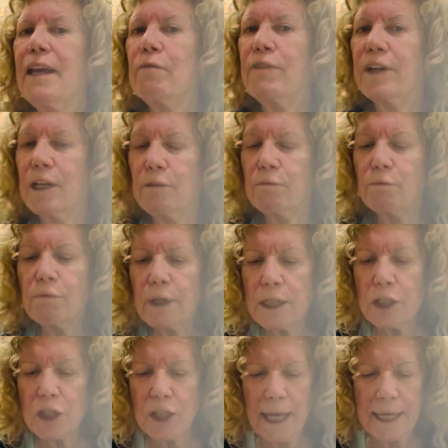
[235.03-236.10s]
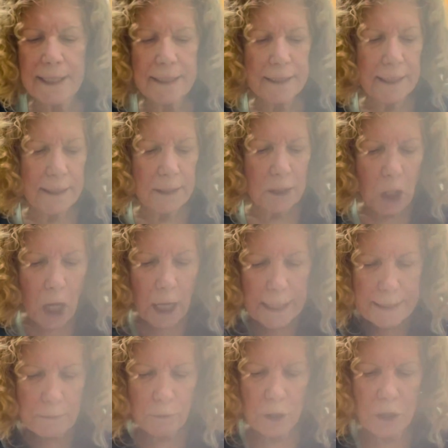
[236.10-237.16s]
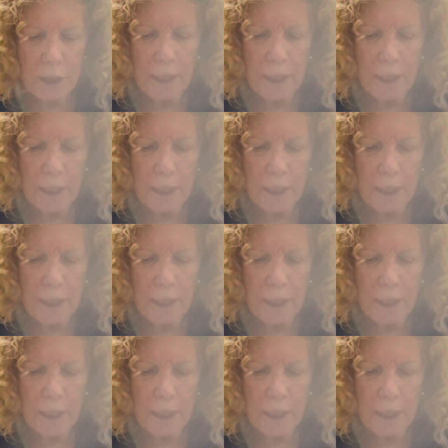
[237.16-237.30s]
very rich tasting sauce, which